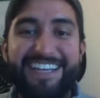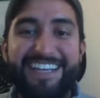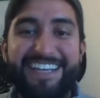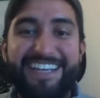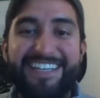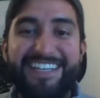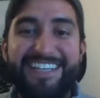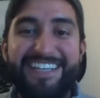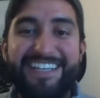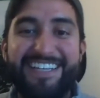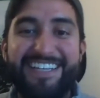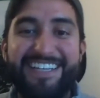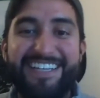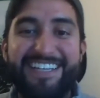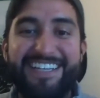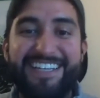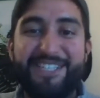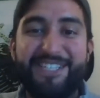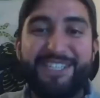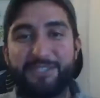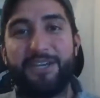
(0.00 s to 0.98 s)
he's quite
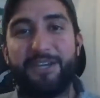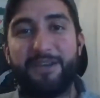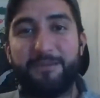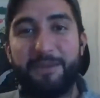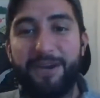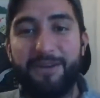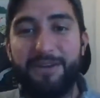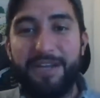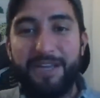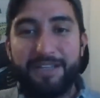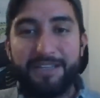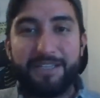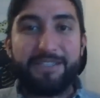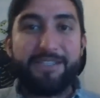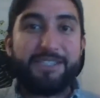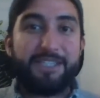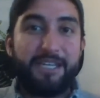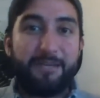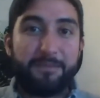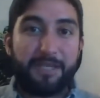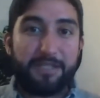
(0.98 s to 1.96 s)
bothered about us talking
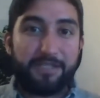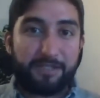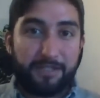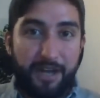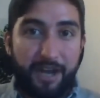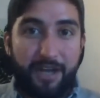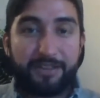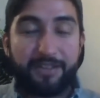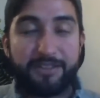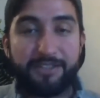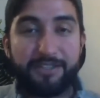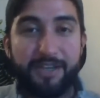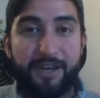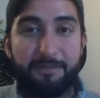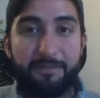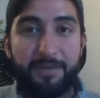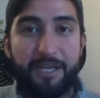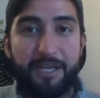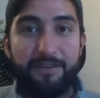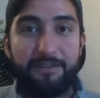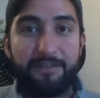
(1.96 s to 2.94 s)
about this team that's
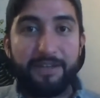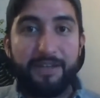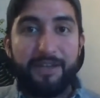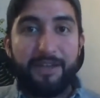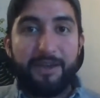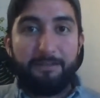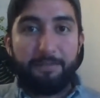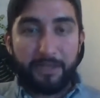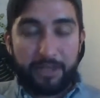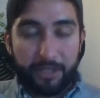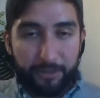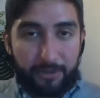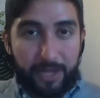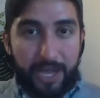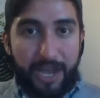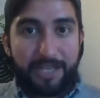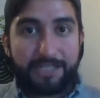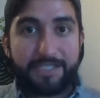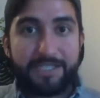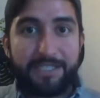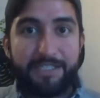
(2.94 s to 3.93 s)
not in the top 8, but
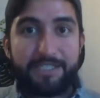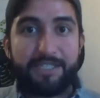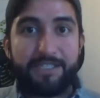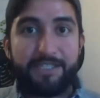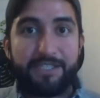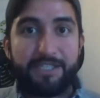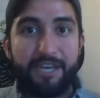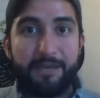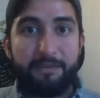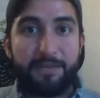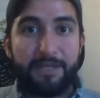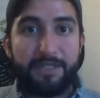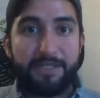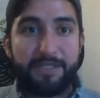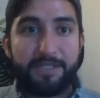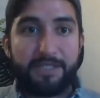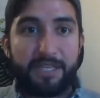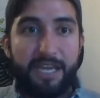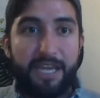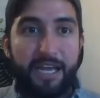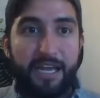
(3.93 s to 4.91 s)
they're last season's
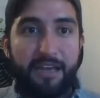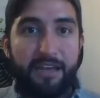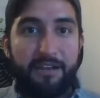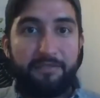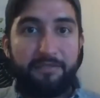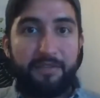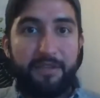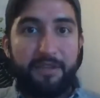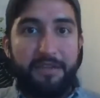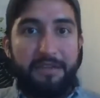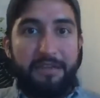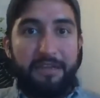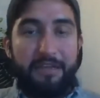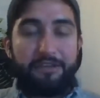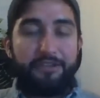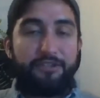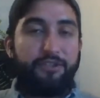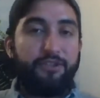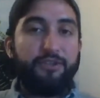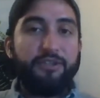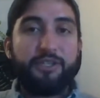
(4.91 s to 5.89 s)
champions. They have a
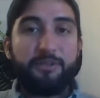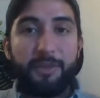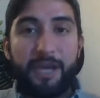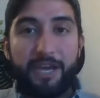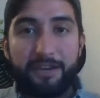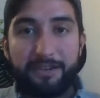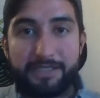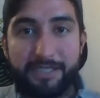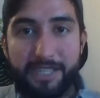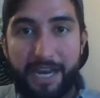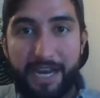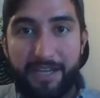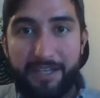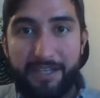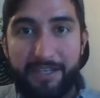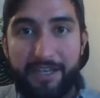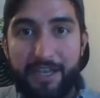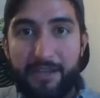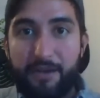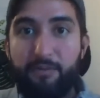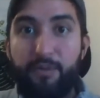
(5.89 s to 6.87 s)
huge amount of talent,
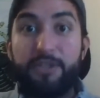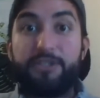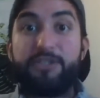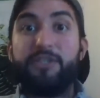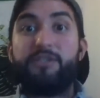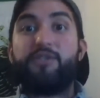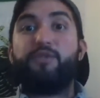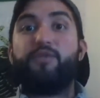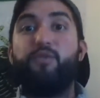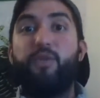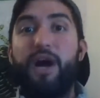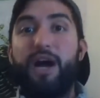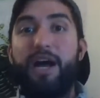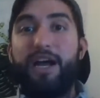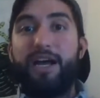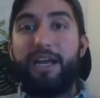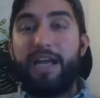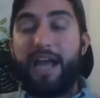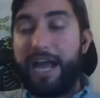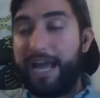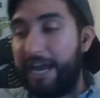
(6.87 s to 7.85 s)
which is why
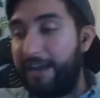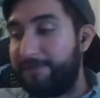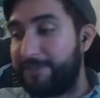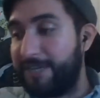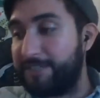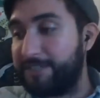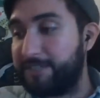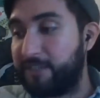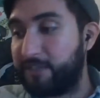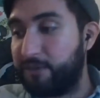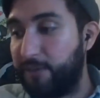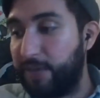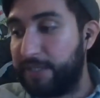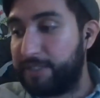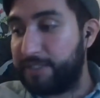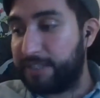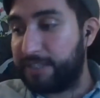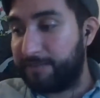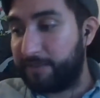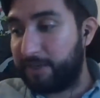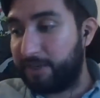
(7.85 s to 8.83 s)
I have to ask the question.
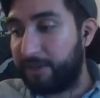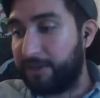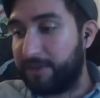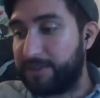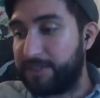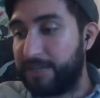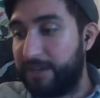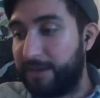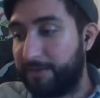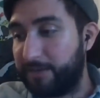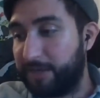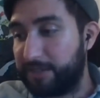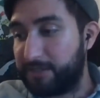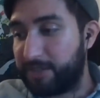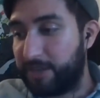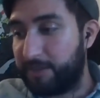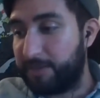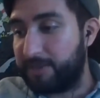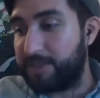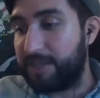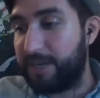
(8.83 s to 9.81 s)
I'm going to go to Tom. I'm going to start
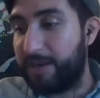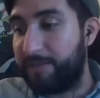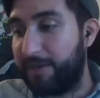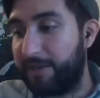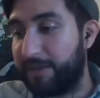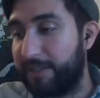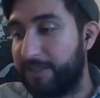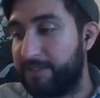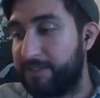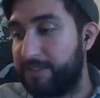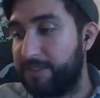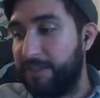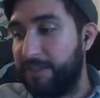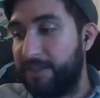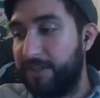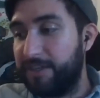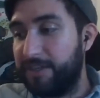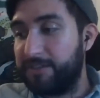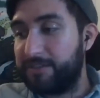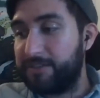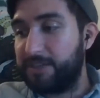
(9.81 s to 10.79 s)
with Tom on this.
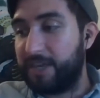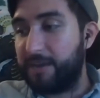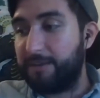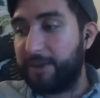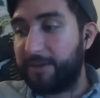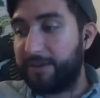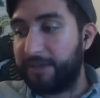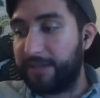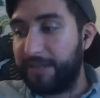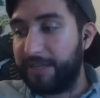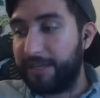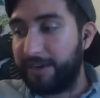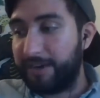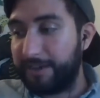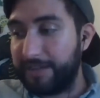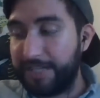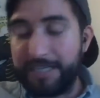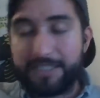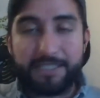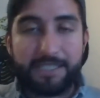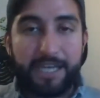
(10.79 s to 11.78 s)
Tom, are
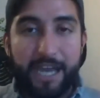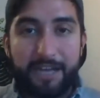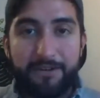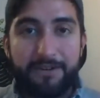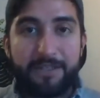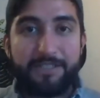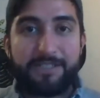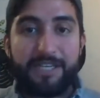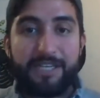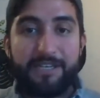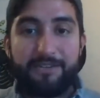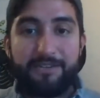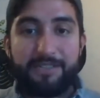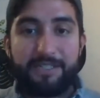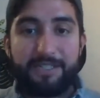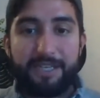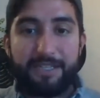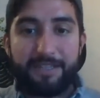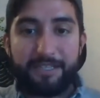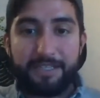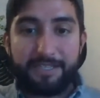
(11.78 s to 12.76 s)
they title contenders
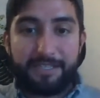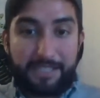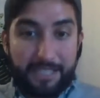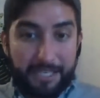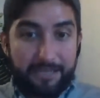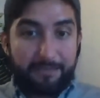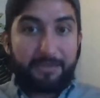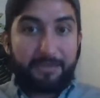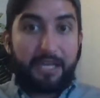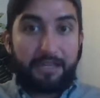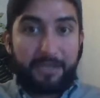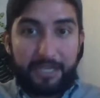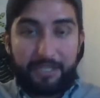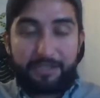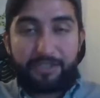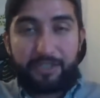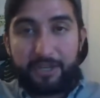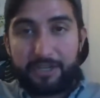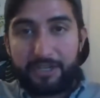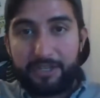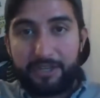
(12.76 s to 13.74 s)
again? This team that, like
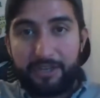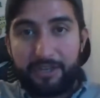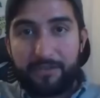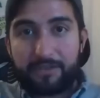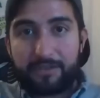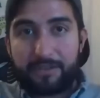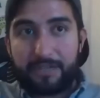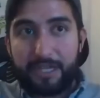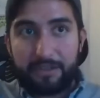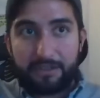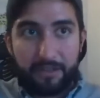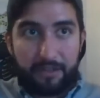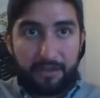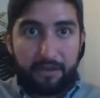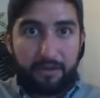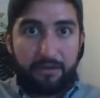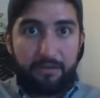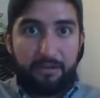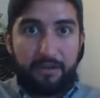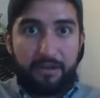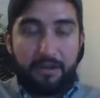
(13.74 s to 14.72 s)
Johnny noted, that
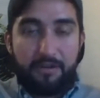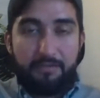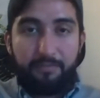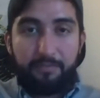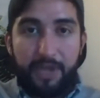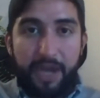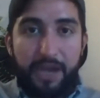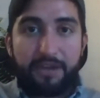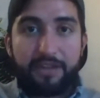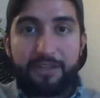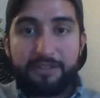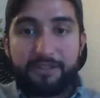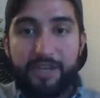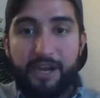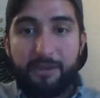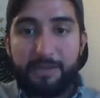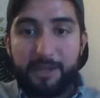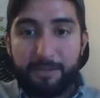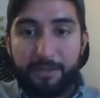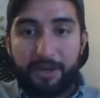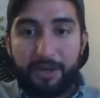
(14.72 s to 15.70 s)
they're not in the top
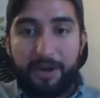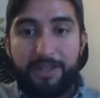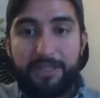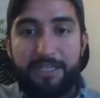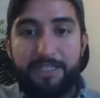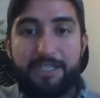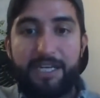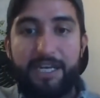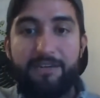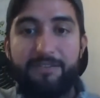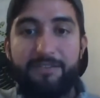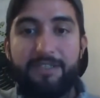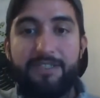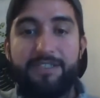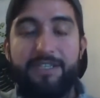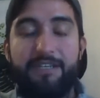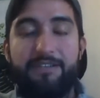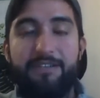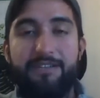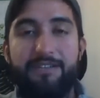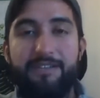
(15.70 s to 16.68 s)
8, but are they title
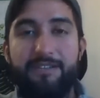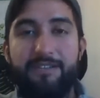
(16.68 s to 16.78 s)
contenders?